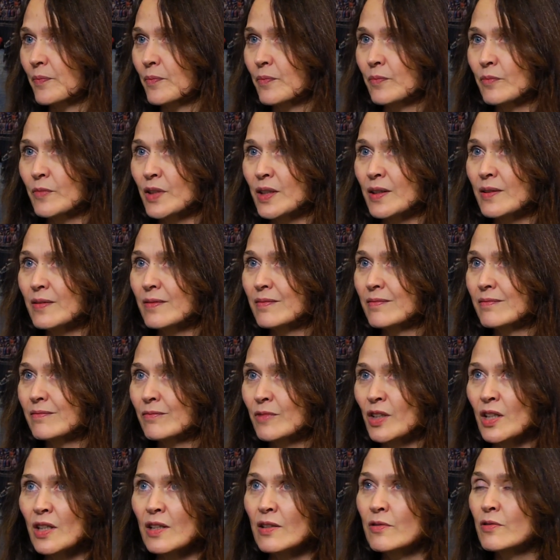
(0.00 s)
we
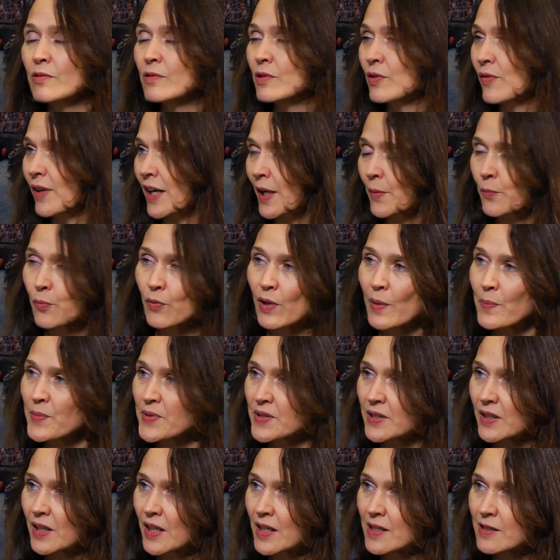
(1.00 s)
develop
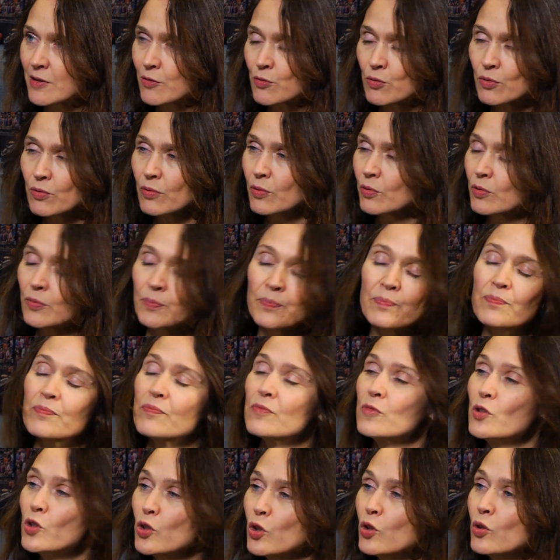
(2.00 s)
websites, all
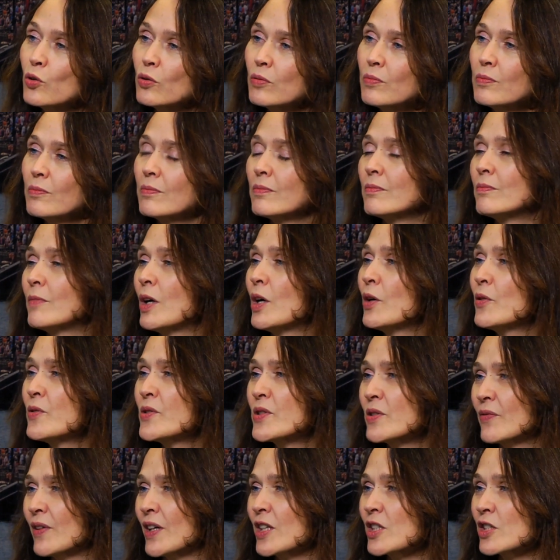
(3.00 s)
new
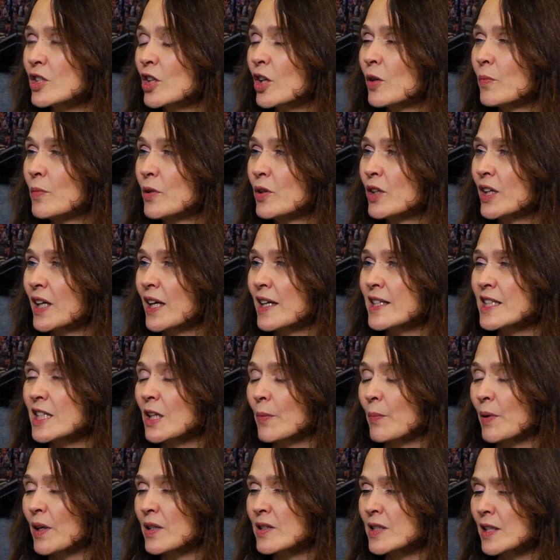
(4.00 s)
modes of actually communicating
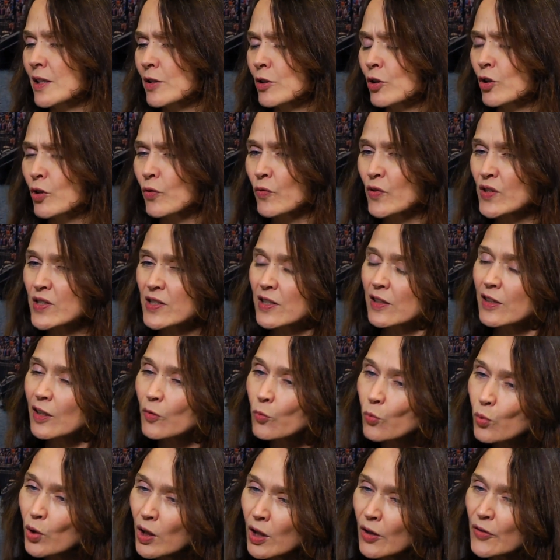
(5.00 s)
about ethnography. So the
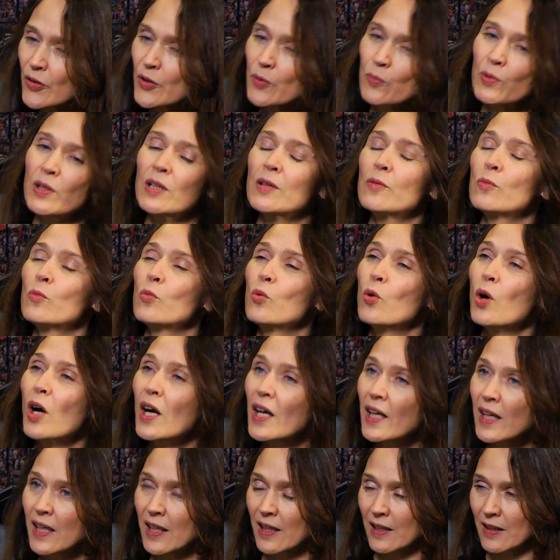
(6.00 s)
world that we
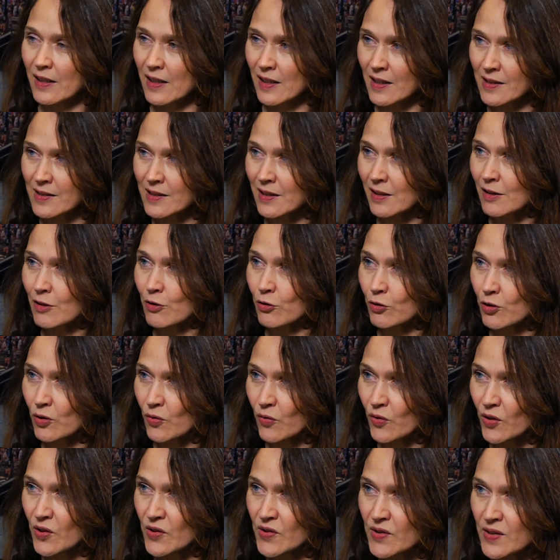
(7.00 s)
work in as
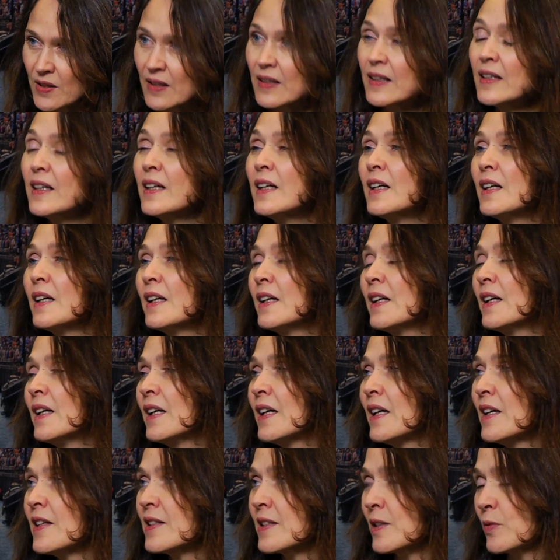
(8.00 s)
ethnographers
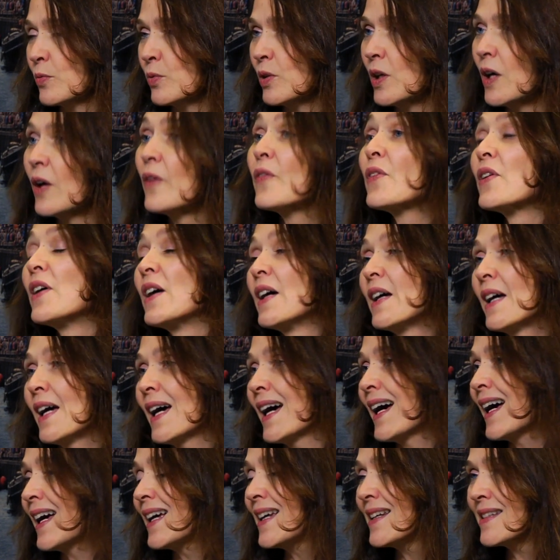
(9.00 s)
is a world that
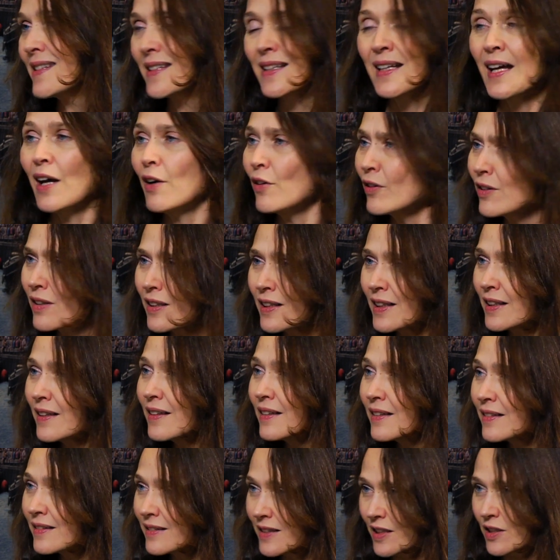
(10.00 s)
is inherently
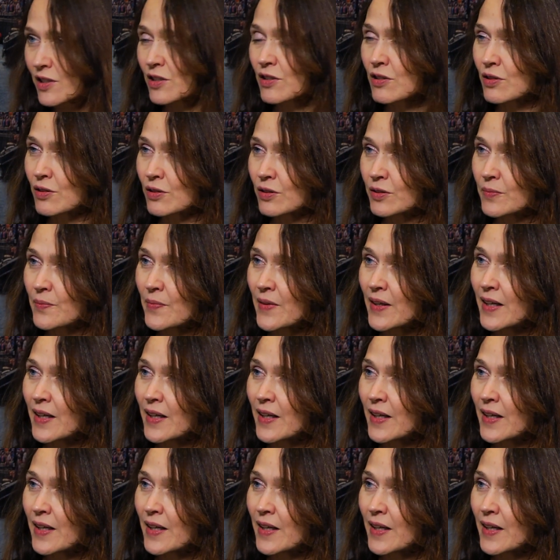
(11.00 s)
digital.